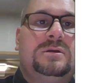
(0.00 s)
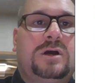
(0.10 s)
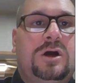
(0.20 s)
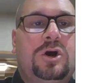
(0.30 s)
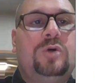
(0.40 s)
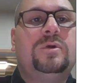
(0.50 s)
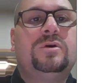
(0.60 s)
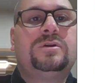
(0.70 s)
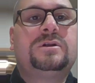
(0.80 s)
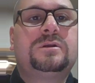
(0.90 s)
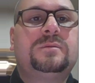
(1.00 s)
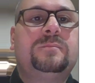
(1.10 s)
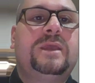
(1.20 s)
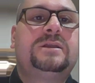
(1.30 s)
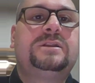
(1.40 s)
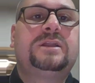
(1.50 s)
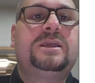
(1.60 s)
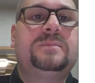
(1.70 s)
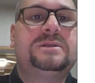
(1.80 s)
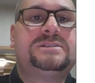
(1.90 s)
A homeowner may
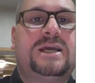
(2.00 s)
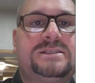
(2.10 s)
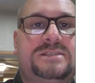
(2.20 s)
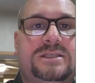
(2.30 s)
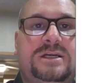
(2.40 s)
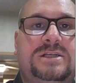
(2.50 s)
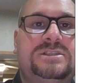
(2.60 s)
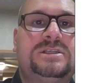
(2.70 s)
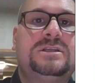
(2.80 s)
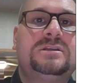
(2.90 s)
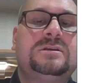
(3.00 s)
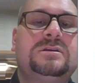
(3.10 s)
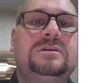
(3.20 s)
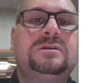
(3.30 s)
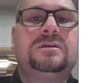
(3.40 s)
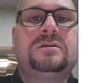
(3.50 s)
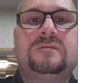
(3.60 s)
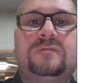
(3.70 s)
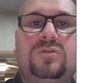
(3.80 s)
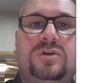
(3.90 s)
claim a tax deduction
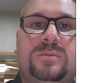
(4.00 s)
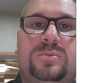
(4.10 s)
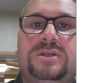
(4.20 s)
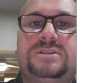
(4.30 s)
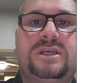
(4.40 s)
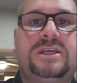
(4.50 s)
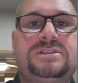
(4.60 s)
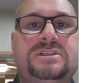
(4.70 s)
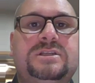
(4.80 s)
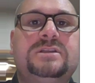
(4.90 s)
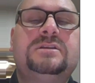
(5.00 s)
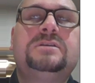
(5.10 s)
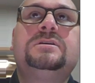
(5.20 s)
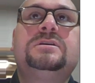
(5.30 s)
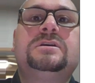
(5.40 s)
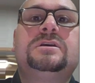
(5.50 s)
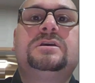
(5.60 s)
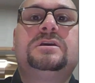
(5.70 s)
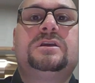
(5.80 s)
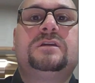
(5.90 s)
for depreciation
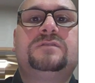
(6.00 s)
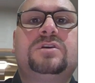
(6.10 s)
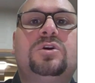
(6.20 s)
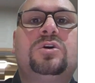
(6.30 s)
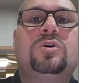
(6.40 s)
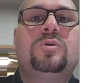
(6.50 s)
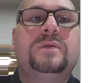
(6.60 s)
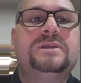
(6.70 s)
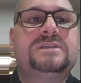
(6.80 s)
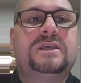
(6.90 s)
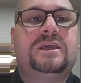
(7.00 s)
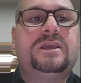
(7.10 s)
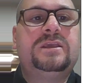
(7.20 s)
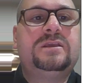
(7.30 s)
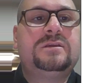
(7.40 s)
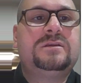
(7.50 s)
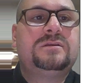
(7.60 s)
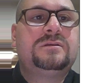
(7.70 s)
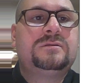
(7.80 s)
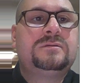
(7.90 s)
if the home is a
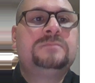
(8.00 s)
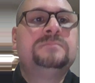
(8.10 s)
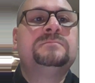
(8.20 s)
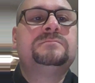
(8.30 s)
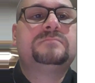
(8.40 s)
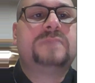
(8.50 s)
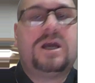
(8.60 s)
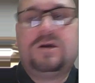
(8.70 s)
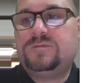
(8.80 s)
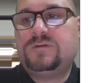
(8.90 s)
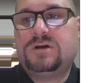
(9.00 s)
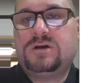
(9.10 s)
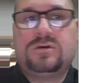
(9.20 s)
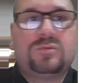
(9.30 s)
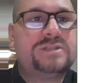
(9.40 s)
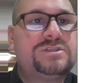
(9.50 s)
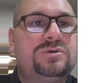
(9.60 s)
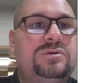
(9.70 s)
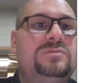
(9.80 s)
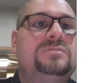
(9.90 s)
alpha
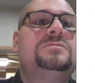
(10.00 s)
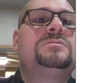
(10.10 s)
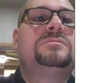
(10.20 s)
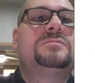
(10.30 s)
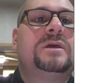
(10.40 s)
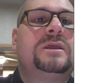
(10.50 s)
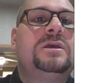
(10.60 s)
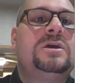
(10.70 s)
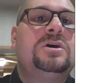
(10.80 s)
rental, right?